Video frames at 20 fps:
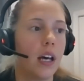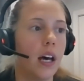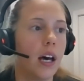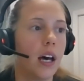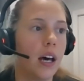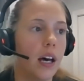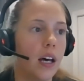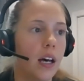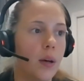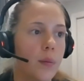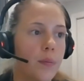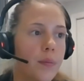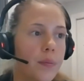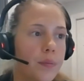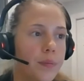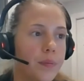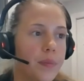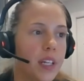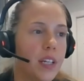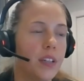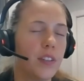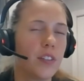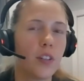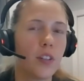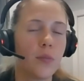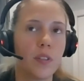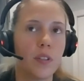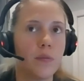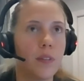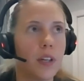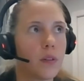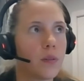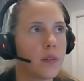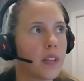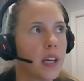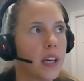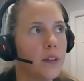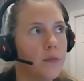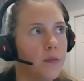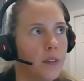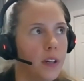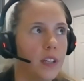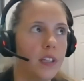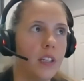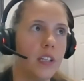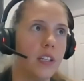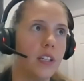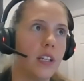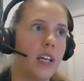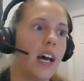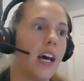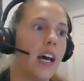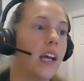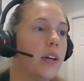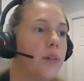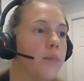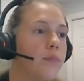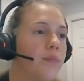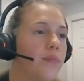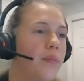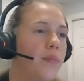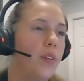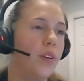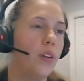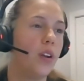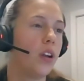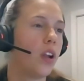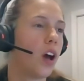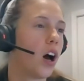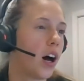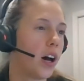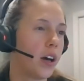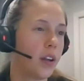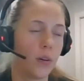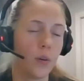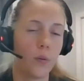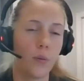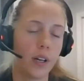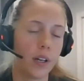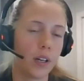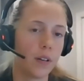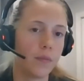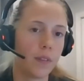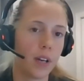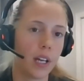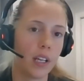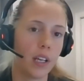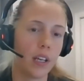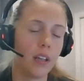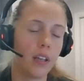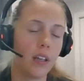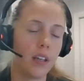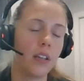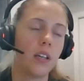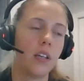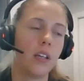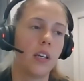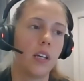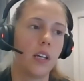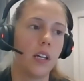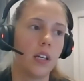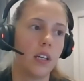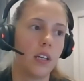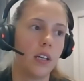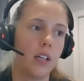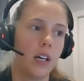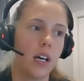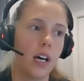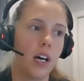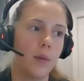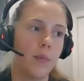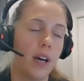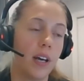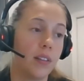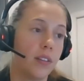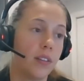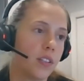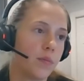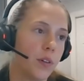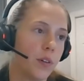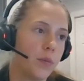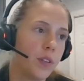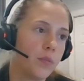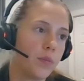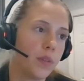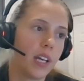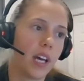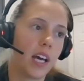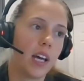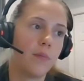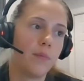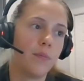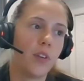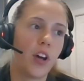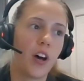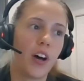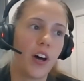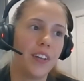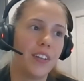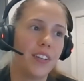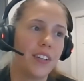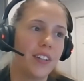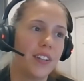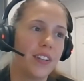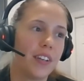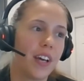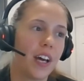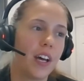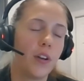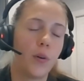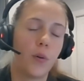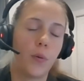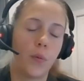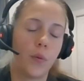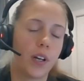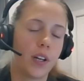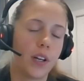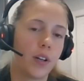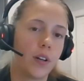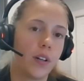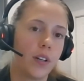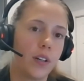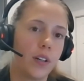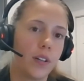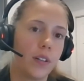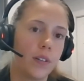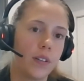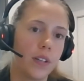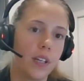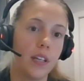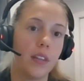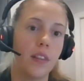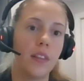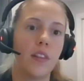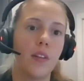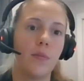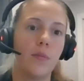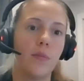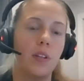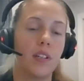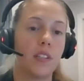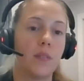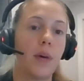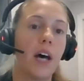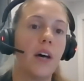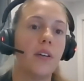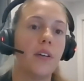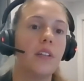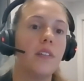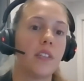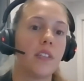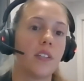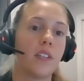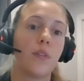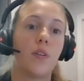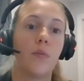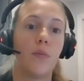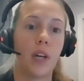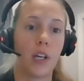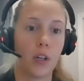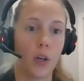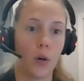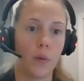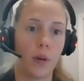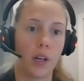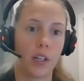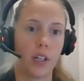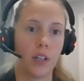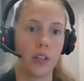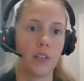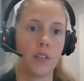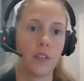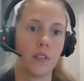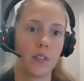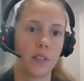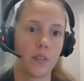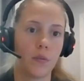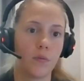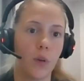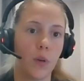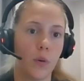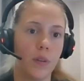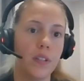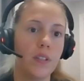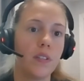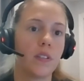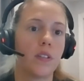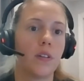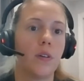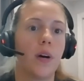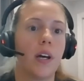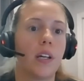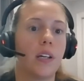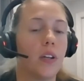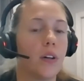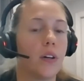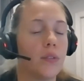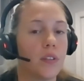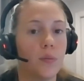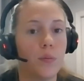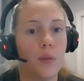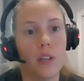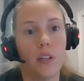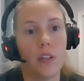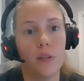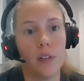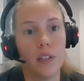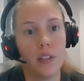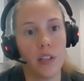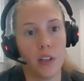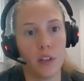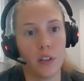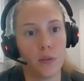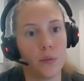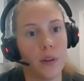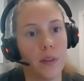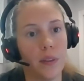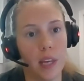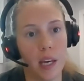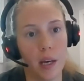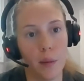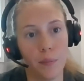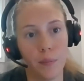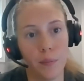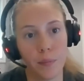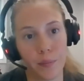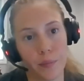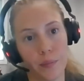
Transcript: Um, in terms of outside funding, I'm not aware of any um, at this moment, but I'm not, I don't work in the municipalities. That's one of my coworkers' roles. So I could also put you in touch with them.